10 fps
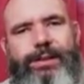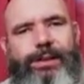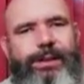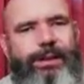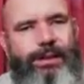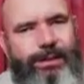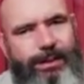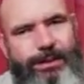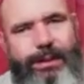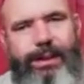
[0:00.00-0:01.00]
and then those little
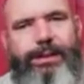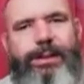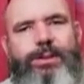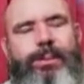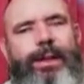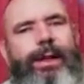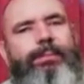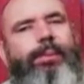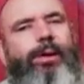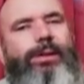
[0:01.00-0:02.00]
side notes became
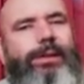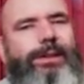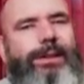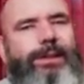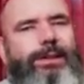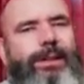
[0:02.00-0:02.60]
part of the text.